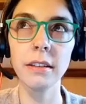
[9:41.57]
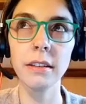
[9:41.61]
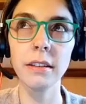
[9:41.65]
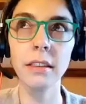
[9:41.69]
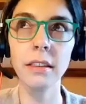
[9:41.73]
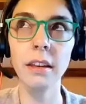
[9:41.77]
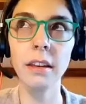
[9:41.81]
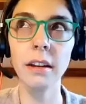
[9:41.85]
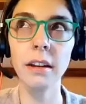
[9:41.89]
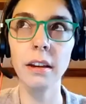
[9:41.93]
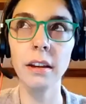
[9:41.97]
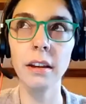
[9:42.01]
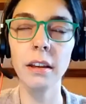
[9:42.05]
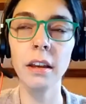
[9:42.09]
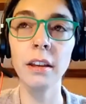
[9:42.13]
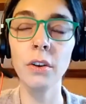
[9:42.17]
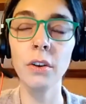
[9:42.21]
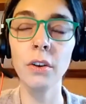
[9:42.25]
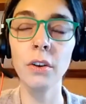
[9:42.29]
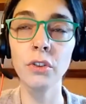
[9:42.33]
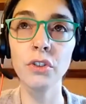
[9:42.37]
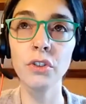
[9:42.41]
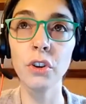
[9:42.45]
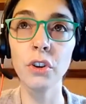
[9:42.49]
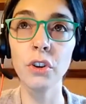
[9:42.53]
their
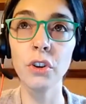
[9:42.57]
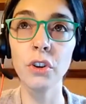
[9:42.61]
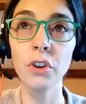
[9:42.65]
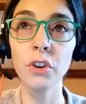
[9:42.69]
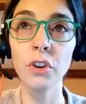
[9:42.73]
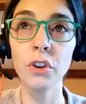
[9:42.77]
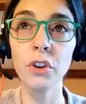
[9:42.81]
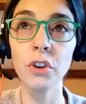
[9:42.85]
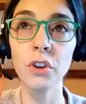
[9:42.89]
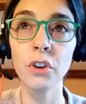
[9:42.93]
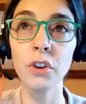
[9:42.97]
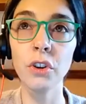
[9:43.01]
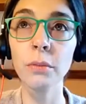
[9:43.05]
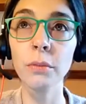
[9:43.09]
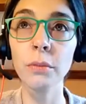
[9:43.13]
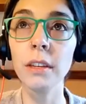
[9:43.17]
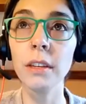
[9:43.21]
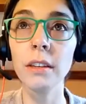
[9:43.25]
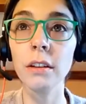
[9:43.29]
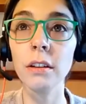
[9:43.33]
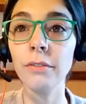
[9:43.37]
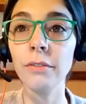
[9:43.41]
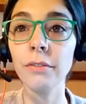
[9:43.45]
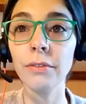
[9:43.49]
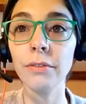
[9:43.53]
autonomy is
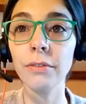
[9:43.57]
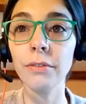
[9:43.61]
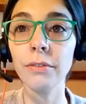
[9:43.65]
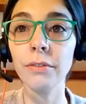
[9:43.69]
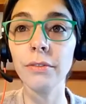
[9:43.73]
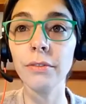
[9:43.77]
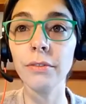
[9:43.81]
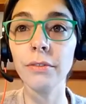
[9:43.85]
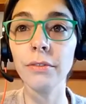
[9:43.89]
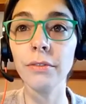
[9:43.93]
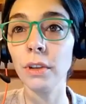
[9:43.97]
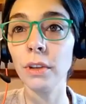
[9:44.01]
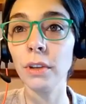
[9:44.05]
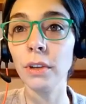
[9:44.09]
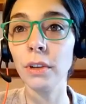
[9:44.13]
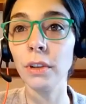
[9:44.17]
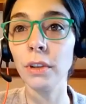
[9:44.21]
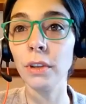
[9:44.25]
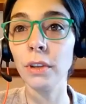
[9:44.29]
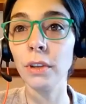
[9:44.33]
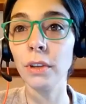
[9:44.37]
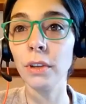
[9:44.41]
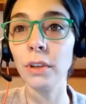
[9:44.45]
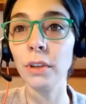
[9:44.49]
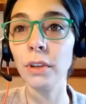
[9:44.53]
the gift that we give
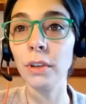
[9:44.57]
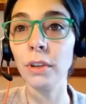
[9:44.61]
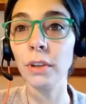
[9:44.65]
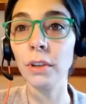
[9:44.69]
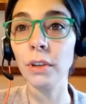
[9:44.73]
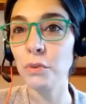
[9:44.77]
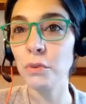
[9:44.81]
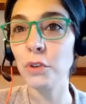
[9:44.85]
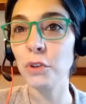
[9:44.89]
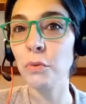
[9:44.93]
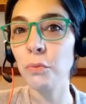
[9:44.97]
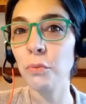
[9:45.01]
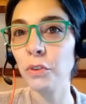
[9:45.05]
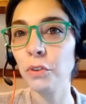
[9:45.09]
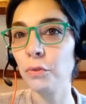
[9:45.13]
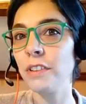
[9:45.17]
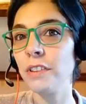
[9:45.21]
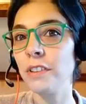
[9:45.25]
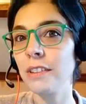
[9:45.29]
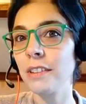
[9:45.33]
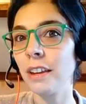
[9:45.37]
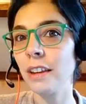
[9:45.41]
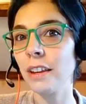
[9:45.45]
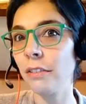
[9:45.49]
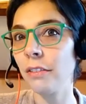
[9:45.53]
them, because we don't
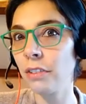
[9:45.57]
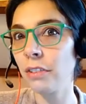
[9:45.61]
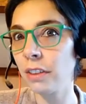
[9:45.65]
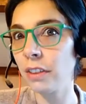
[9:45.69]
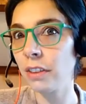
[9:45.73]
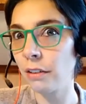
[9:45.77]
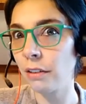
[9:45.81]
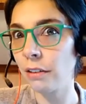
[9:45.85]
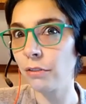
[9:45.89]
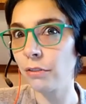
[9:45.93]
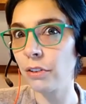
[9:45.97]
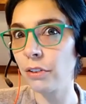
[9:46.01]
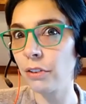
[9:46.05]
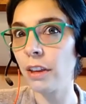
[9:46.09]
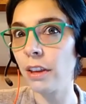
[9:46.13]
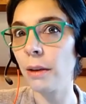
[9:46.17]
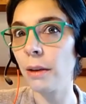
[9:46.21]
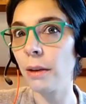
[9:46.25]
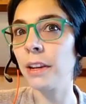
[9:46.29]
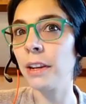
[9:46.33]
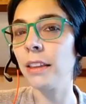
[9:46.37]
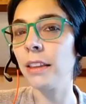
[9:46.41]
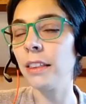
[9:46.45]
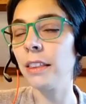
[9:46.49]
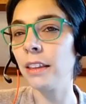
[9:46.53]
want to decide everything
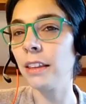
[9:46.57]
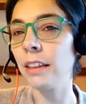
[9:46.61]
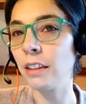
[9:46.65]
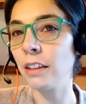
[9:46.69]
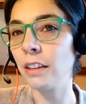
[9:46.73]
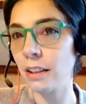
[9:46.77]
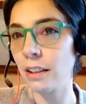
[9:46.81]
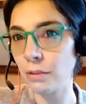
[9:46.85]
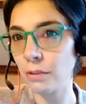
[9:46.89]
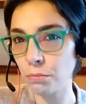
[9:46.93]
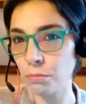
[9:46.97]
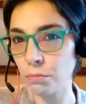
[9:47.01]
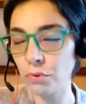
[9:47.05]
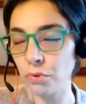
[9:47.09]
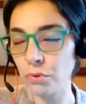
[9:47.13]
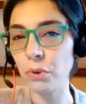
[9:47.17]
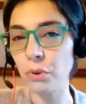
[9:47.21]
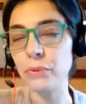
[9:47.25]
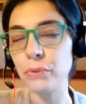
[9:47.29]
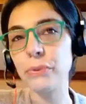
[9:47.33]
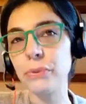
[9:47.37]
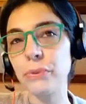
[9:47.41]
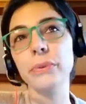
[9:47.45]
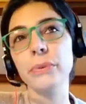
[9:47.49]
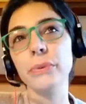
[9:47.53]
for them. And I think that
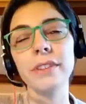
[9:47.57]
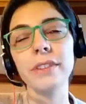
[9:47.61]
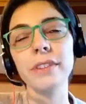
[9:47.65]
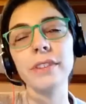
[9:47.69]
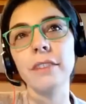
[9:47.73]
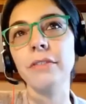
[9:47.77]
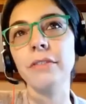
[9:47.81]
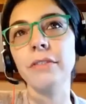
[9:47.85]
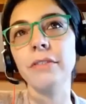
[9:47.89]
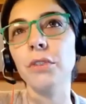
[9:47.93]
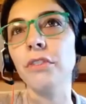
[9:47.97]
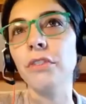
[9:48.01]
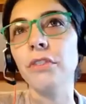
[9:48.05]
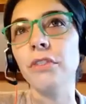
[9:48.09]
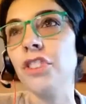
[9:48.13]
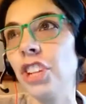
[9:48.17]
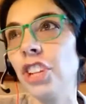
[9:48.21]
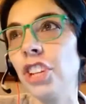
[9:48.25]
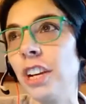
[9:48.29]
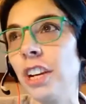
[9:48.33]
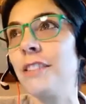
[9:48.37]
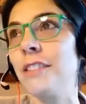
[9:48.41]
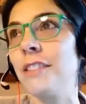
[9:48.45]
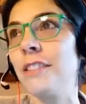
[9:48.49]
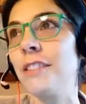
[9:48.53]
book also,
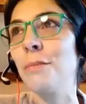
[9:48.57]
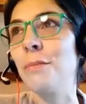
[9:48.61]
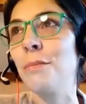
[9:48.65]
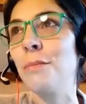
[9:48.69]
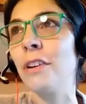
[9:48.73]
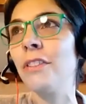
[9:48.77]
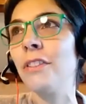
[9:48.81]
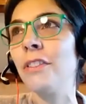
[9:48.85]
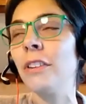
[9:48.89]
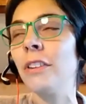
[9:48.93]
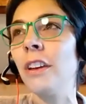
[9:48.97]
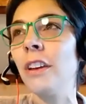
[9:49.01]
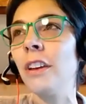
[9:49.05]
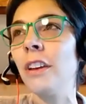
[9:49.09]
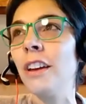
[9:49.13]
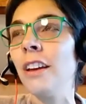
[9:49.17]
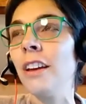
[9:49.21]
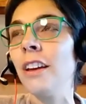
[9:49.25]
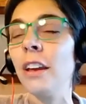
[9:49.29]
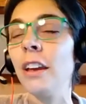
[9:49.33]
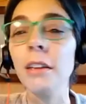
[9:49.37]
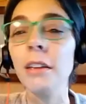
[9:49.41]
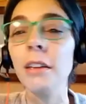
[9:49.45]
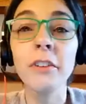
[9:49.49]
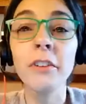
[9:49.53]
Self-Driven Child, is about,
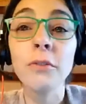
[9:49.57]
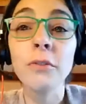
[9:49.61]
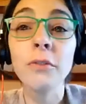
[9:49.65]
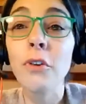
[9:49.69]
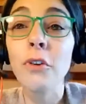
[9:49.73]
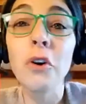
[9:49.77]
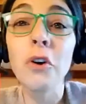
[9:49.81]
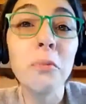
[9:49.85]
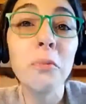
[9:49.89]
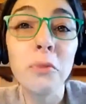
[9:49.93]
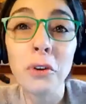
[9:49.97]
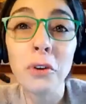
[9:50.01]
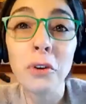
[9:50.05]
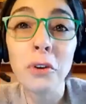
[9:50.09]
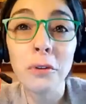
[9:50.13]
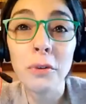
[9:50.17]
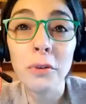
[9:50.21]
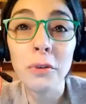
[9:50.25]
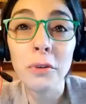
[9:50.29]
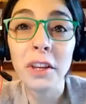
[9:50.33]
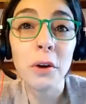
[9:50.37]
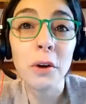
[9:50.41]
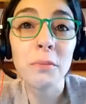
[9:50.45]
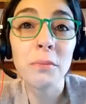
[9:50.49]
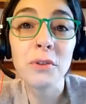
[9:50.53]
even for
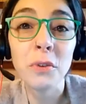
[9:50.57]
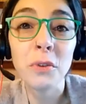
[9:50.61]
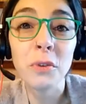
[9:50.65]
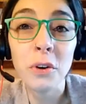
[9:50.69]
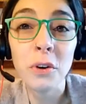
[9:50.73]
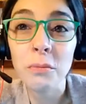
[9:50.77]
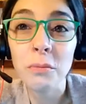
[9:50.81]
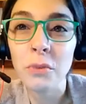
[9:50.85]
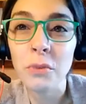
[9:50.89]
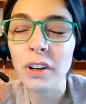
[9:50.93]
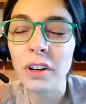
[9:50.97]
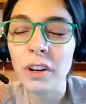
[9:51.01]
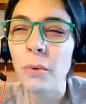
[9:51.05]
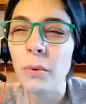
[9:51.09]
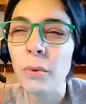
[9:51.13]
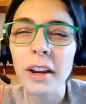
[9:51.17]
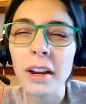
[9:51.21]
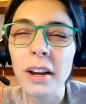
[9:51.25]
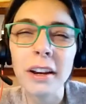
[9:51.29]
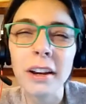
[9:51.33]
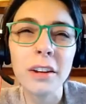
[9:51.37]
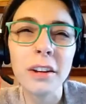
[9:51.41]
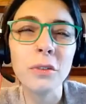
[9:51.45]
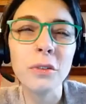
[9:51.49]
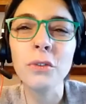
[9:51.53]
homework, when it comes to homework,
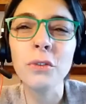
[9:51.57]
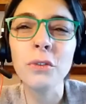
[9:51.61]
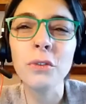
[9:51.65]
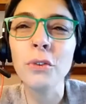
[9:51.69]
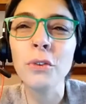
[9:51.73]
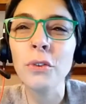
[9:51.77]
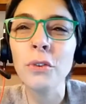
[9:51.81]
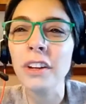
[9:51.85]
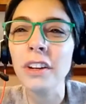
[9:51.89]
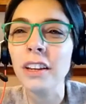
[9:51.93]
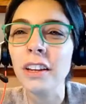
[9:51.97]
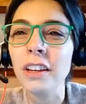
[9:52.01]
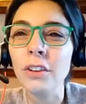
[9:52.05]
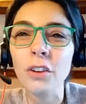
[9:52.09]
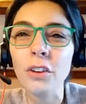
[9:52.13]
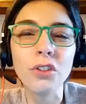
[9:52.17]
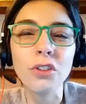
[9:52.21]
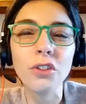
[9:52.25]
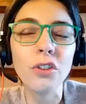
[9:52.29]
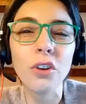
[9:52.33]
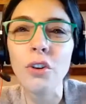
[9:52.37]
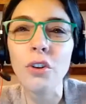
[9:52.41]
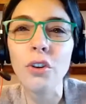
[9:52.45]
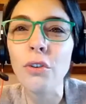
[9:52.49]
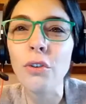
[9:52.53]
why are you going in the
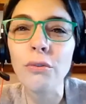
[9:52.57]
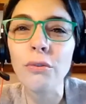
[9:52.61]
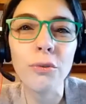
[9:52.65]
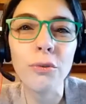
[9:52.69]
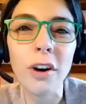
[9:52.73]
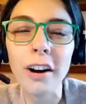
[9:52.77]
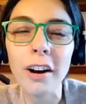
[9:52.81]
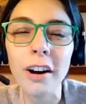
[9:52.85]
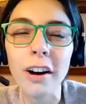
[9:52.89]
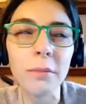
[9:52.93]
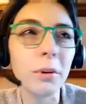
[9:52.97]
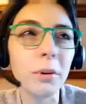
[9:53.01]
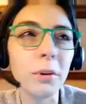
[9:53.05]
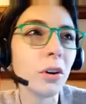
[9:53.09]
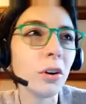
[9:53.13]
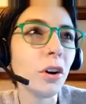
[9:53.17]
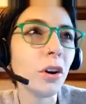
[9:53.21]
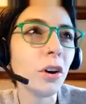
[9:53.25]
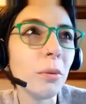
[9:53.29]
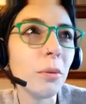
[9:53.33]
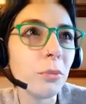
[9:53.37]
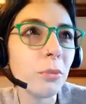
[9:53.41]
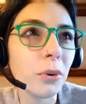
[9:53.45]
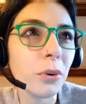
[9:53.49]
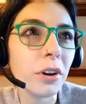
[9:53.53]
tug of war about
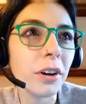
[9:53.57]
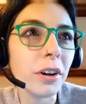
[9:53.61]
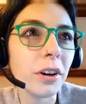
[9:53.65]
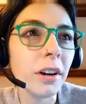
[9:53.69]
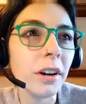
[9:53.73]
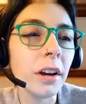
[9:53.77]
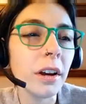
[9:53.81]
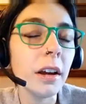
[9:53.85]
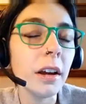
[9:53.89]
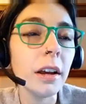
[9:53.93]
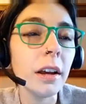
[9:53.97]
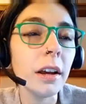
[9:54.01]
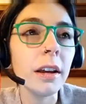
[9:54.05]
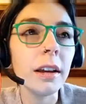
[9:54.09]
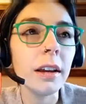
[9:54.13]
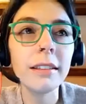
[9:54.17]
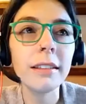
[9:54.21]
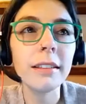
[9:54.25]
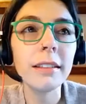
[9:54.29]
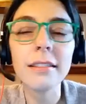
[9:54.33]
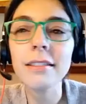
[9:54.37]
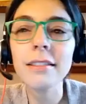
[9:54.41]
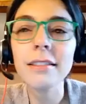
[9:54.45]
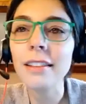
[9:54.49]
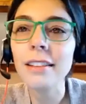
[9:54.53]
homework?
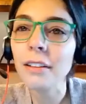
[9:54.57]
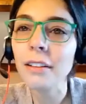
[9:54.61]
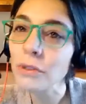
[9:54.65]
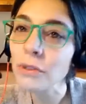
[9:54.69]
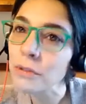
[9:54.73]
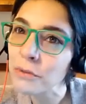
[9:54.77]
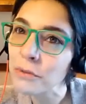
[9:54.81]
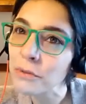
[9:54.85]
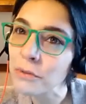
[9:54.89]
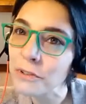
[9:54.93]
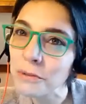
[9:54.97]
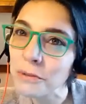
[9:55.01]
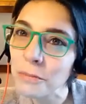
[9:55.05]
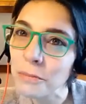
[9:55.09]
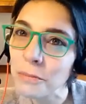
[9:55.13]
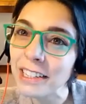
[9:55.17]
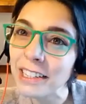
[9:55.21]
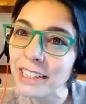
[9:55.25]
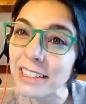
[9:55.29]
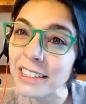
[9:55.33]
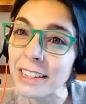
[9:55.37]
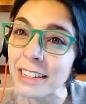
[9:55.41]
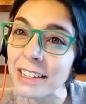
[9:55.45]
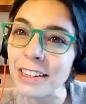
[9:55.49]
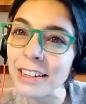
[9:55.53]
It is their
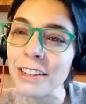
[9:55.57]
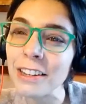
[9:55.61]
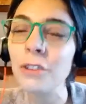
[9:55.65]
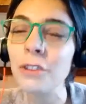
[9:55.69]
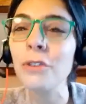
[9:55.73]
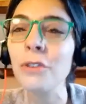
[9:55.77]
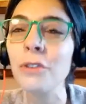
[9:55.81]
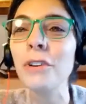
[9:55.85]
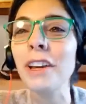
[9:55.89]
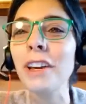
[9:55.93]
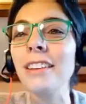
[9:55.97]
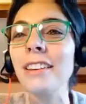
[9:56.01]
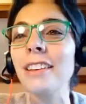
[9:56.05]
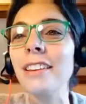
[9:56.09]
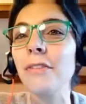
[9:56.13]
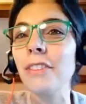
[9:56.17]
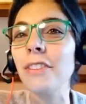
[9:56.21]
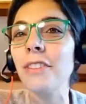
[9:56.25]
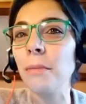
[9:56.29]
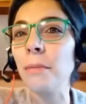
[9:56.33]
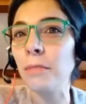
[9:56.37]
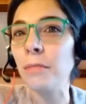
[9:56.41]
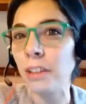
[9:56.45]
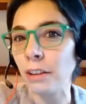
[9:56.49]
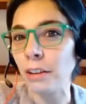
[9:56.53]
responsibility. You can give
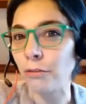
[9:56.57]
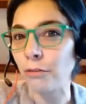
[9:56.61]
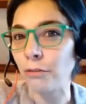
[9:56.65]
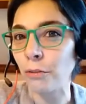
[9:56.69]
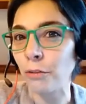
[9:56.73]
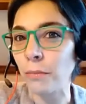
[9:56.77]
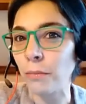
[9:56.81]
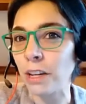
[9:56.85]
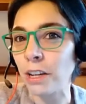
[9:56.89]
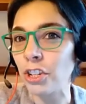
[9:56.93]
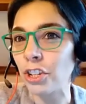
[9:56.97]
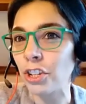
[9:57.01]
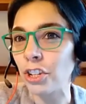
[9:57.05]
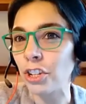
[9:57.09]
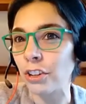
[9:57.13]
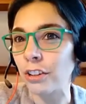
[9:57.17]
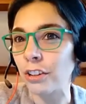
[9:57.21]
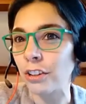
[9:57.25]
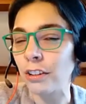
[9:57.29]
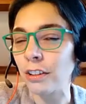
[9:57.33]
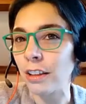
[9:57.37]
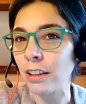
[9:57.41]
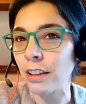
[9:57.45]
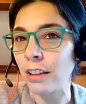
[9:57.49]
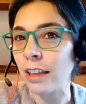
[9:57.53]
them the
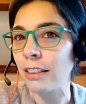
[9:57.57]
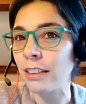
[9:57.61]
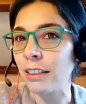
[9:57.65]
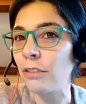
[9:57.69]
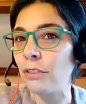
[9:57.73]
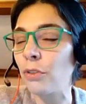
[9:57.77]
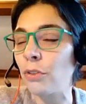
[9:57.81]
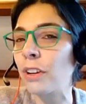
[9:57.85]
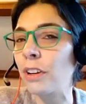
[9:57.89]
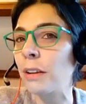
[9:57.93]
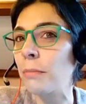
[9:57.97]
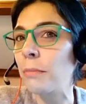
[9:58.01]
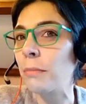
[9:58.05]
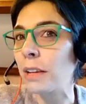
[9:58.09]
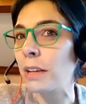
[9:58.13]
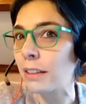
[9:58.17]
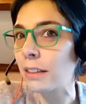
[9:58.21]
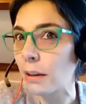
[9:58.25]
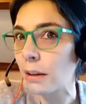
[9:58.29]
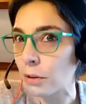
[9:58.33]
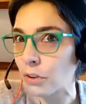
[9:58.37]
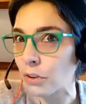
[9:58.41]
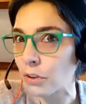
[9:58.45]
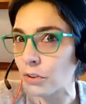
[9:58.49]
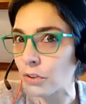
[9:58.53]
information and you can make
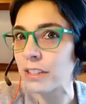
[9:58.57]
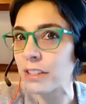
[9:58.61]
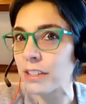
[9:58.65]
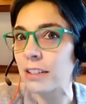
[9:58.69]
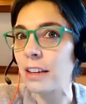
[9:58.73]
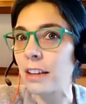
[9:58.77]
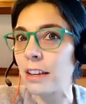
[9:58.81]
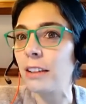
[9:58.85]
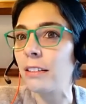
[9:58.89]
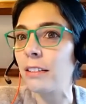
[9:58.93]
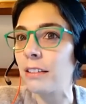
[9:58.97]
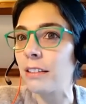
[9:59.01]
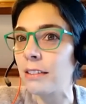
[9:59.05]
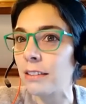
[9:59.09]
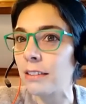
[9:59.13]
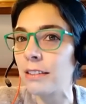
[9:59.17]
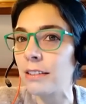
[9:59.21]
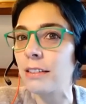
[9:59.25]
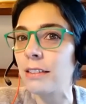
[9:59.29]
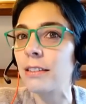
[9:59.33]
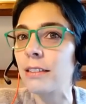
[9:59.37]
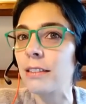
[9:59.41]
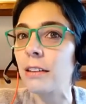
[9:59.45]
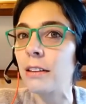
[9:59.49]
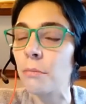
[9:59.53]
them understand this
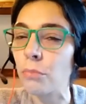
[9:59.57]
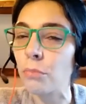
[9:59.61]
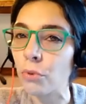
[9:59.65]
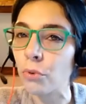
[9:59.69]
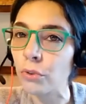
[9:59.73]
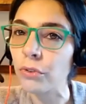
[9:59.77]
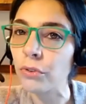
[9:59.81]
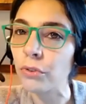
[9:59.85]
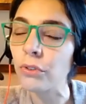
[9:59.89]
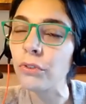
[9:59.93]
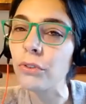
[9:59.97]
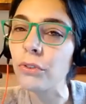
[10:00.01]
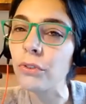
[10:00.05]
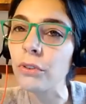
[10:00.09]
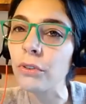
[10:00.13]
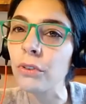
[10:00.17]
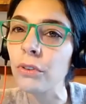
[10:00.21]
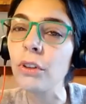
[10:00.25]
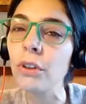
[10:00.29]
is important.